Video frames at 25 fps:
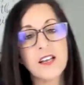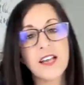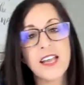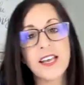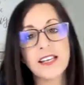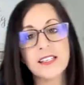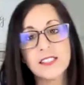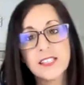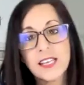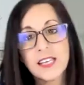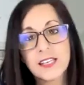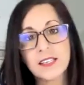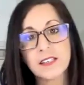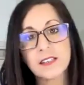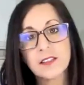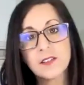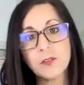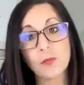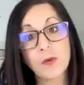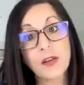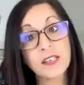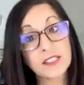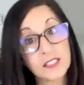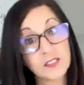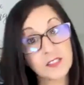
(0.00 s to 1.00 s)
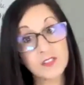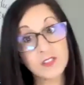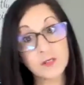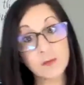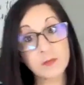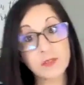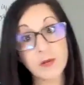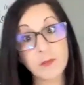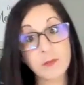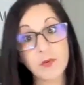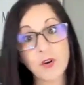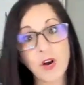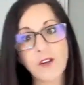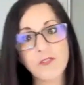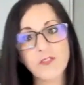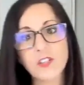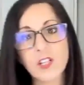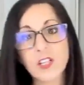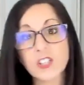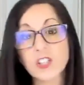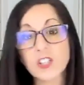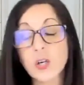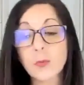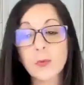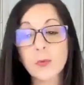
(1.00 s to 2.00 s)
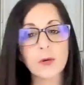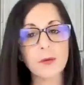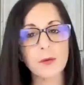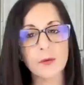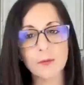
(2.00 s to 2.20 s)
and take the rest of September off to October.